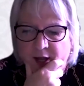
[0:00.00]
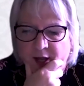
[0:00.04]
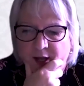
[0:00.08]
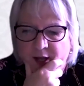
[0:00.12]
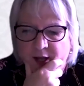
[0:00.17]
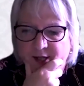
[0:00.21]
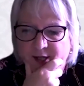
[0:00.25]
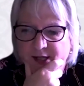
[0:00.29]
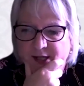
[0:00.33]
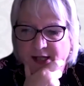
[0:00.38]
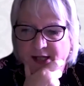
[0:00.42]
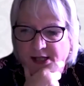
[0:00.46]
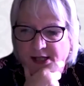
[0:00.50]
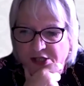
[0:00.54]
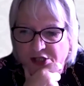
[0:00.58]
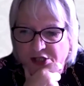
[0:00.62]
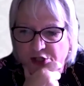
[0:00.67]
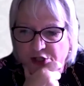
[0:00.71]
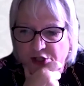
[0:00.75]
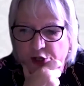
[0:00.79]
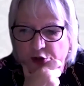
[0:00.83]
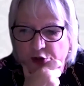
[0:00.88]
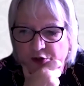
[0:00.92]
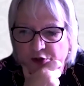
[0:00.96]
He says he's
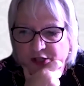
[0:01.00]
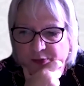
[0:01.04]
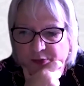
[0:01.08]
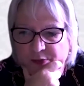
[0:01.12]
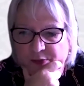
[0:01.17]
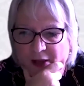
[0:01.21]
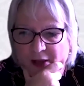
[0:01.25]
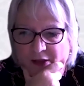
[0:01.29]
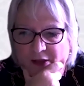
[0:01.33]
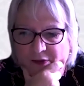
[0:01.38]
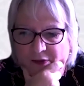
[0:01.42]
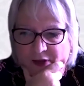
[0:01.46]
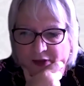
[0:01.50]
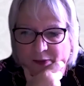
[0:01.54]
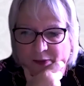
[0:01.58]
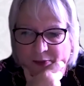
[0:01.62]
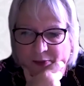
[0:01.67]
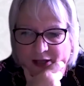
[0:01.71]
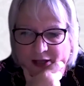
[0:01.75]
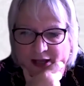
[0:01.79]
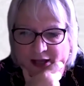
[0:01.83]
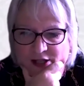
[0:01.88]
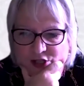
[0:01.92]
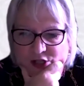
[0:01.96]
curious about the
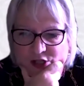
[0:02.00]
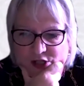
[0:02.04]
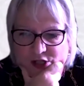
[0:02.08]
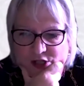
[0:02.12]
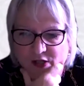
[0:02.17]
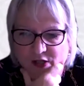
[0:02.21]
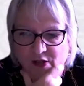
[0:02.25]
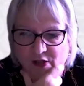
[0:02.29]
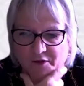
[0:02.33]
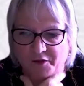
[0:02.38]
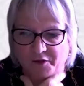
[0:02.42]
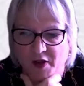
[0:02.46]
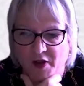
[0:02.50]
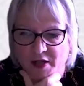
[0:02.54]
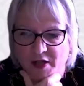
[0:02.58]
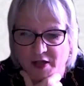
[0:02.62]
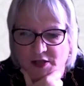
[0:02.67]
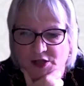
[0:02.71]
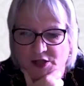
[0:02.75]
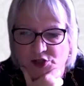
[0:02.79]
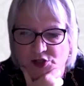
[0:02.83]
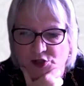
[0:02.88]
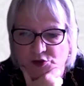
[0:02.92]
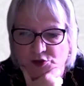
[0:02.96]
implications of the
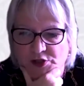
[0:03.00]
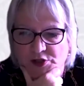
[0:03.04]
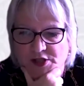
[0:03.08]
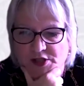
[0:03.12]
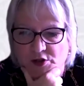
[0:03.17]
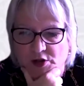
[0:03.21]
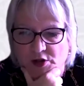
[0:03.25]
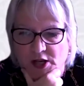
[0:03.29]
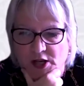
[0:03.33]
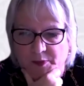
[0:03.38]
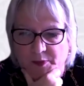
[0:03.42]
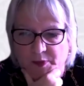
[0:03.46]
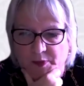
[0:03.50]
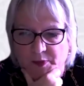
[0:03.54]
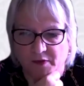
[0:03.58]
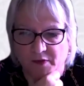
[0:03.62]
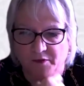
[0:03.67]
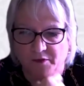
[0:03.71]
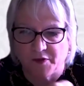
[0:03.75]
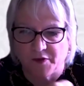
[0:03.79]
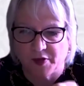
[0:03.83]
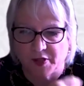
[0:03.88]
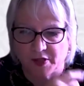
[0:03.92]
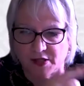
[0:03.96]
findings you're describing
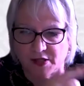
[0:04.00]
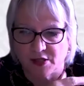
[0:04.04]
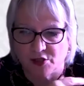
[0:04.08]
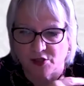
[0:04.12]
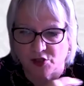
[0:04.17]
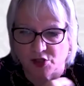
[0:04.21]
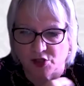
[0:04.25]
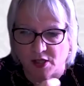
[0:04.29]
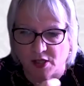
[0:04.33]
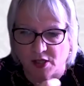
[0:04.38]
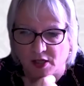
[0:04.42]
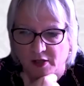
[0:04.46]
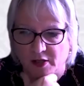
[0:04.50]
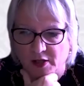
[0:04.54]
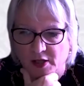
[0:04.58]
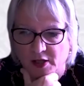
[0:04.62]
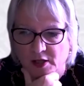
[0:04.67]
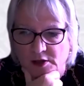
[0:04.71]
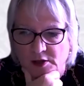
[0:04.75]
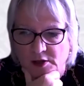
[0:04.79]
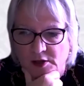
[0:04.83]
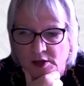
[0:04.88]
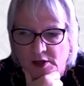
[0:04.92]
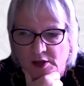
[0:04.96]
for the teaching and the
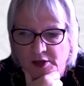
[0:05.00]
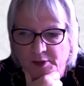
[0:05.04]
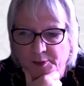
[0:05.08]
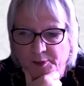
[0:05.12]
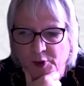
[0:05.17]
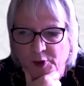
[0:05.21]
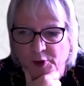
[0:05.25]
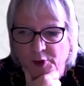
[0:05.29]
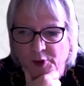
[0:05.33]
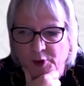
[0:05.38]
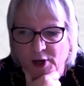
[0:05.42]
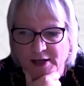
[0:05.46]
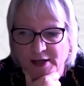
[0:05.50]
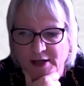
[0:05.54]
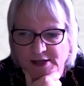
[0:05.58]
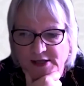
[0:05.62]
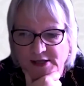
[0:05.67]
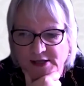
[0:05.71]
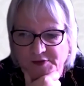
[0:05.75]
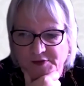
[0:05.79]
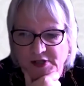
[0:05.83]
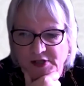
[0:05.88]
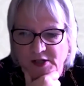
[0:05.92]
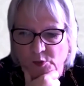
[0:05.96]
practice of
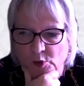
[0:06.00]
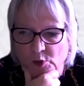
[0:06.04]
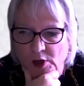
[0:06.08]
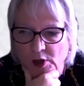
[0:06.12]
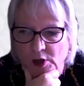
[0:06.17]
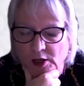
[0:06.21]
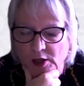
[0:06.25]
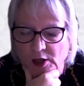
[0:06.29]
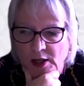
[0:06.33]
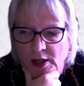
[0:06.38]
teamwork.